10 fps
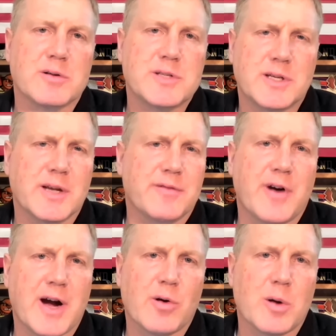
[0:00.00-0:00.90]
to get
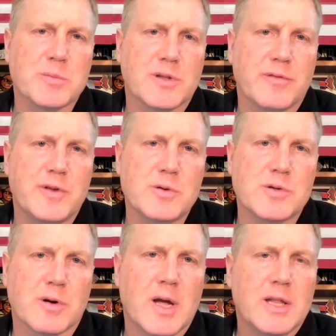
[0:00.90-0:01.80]
firearms in the
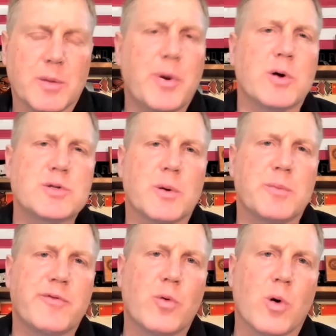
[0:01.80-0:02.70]
future. The
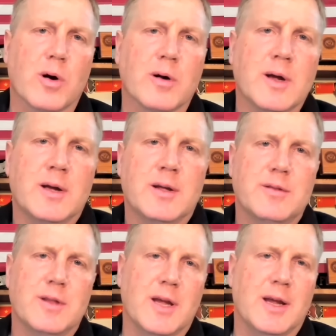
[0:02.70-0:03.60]
postscript for
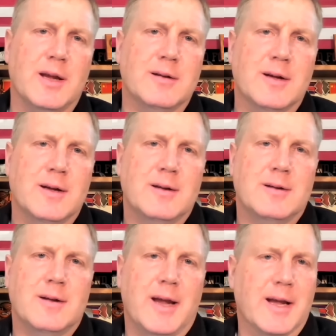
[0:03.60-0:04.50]
the
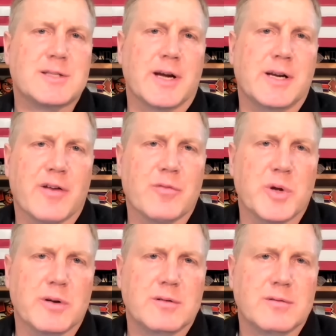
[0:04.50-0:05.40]

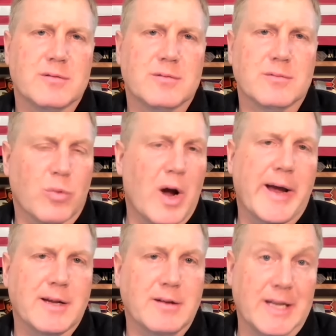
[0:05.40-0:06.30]
anti-government
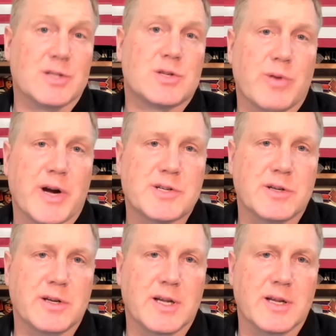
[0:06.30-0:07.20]
riot
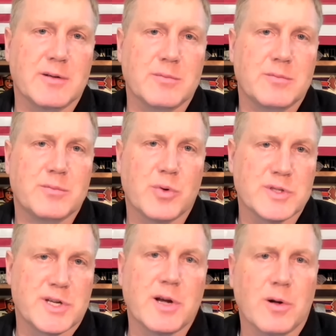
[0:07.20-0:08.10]
insurrection in
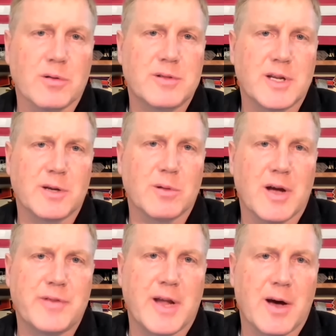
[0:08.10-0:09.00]
Brazil that you
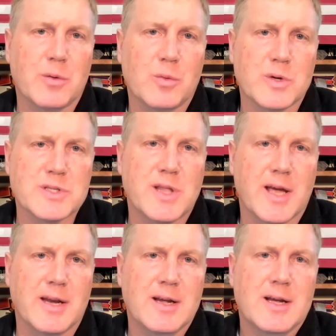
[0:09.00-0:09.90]
left out was
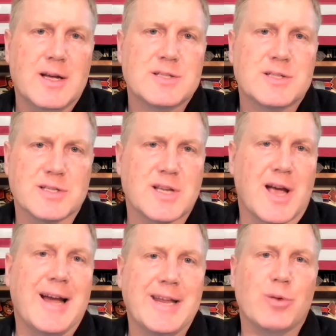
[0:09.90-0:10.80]
that
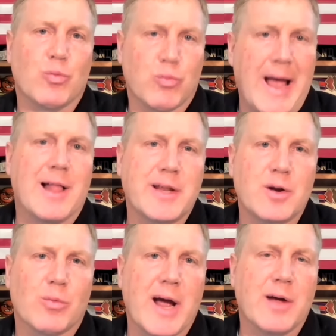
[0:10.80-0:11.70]
society
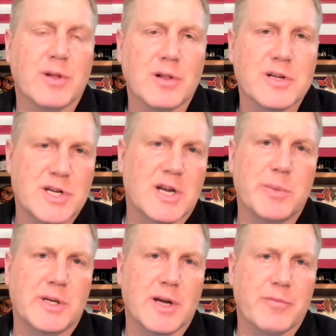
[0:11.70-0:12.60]
rallied around the
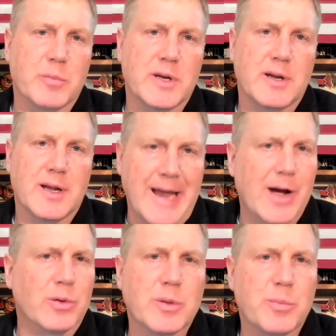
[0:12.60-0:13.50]
legitimate government and
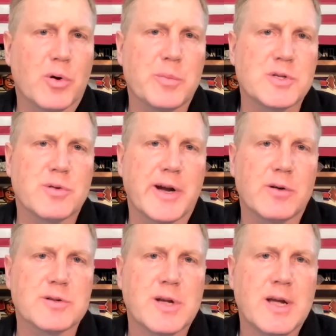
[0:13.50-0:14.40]
held the
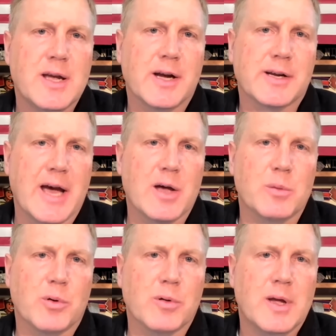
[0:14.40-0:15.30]
perpetrators
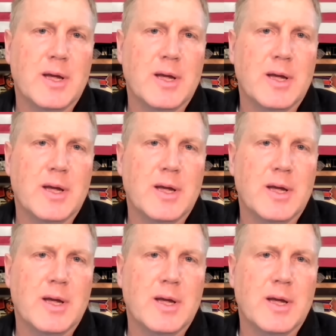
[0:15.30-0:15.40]
accountable.